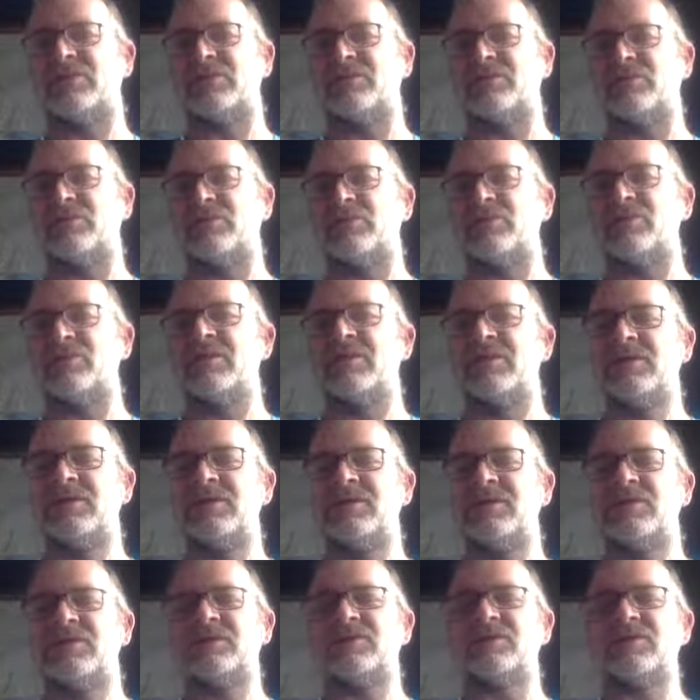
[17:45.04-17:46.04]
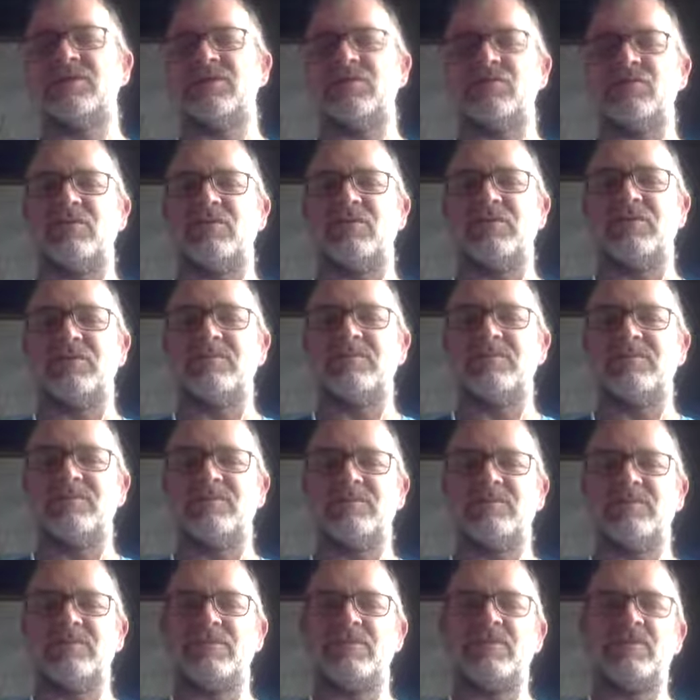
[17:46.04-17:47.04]
do. So
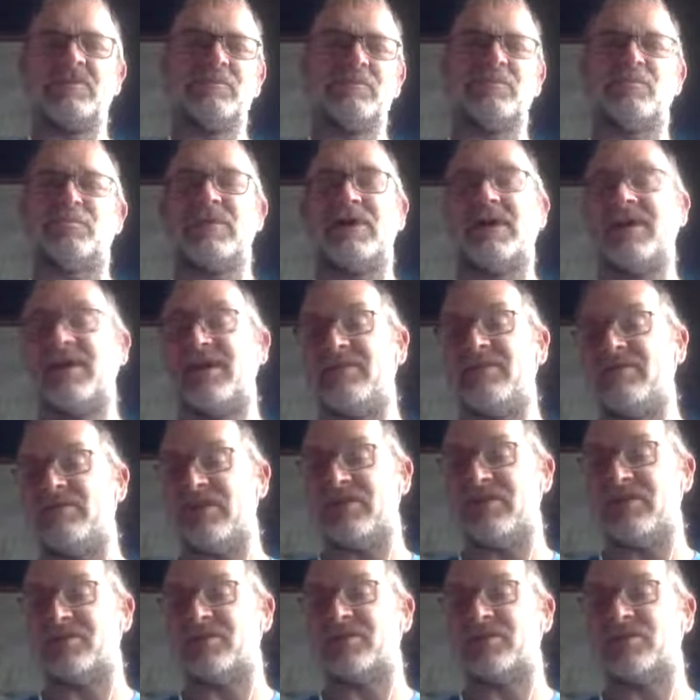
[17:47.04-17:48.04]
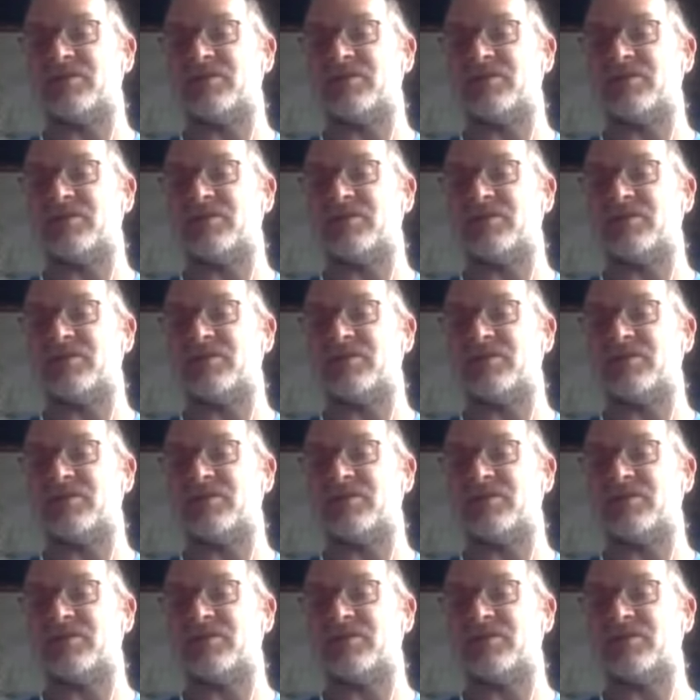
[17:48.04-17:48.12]
by investors